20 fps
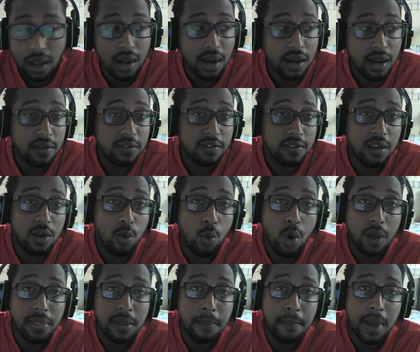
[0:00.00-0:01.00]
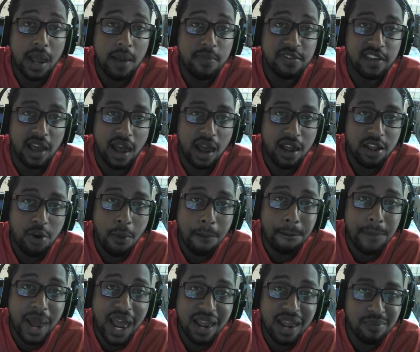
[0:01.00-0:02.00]
And let's see what the babes are. Yo,
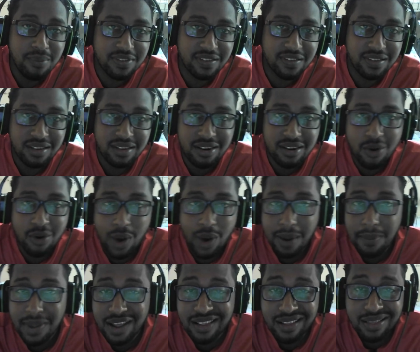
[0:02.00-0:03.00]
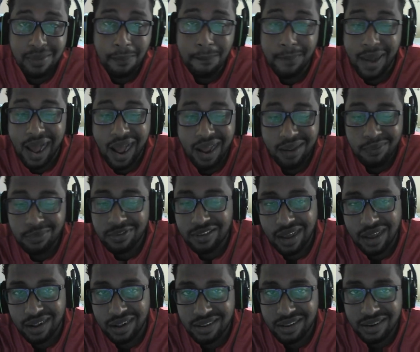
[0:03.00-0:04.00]
babes, you know what I mean? The
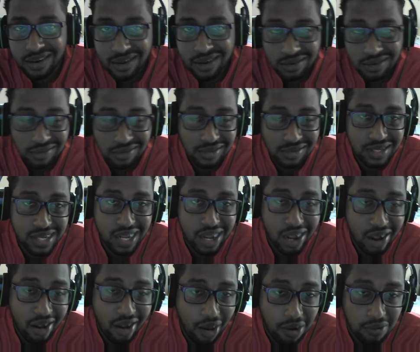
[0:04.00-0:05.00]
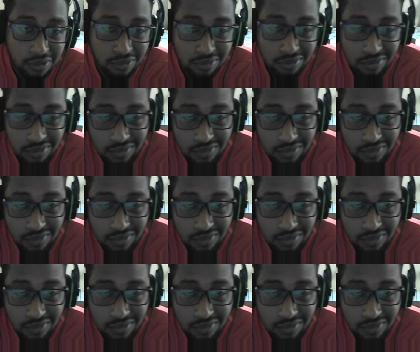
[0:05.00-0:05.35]
babes are, you know? Yeah.